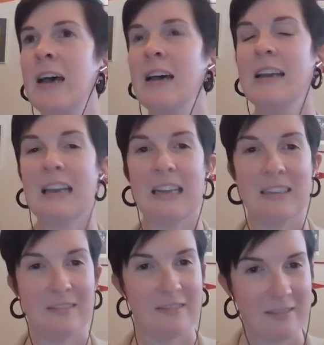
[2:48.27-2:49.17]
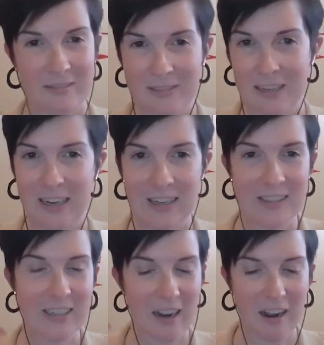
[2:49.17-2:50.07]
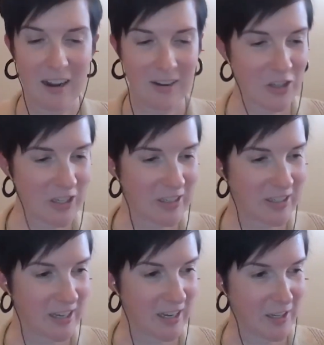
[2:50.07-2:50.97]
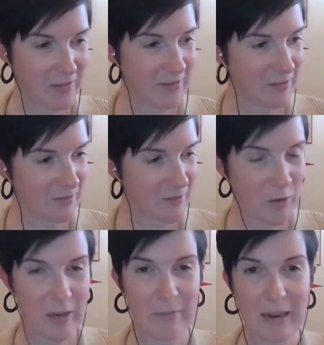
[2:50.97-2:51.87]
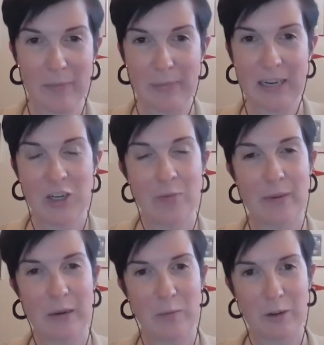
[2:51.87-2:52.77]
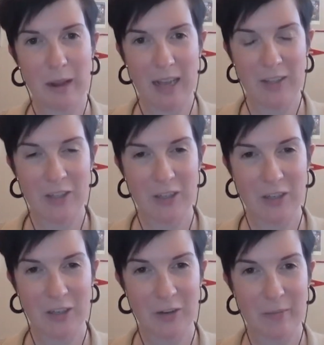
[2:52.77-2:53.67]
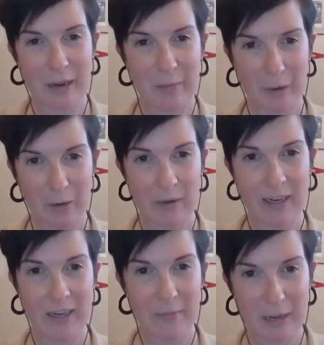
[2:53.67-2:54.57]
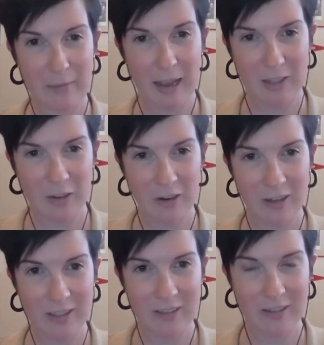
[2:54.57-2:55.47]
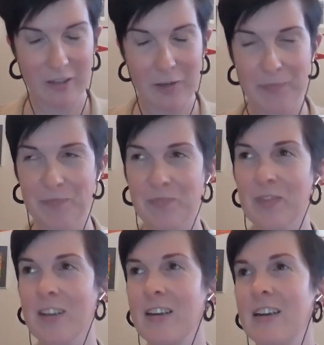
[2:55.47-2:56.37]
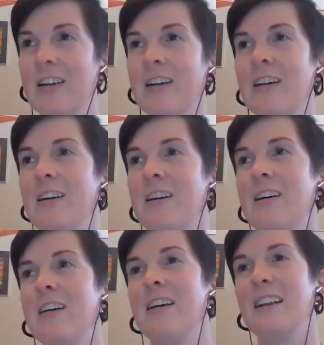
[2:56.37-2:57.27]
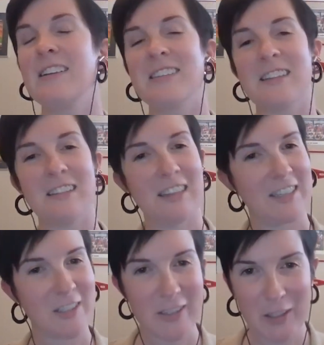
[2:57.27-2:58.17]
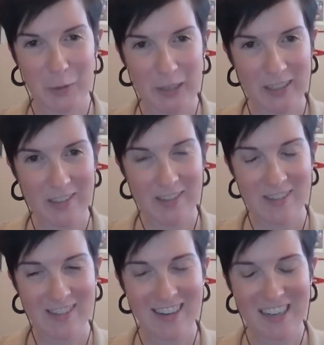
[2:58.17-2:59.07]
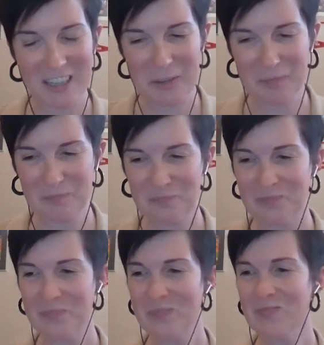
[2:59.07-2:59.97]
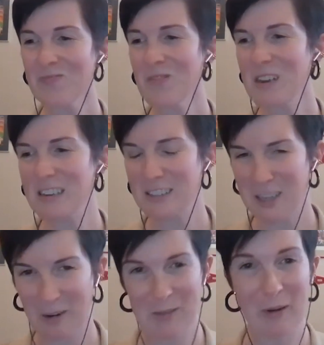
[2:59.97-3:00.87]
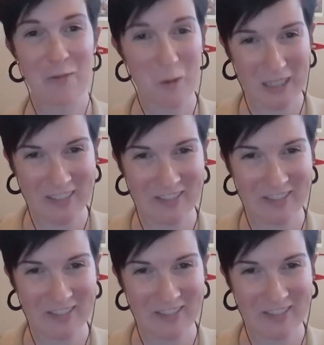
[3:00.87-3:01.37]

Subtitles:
And hand to God, she said, you can make beer and be a brewmaster, or you can make bourbon and be a master distiller. And I said, let's do it. And so I was about 14,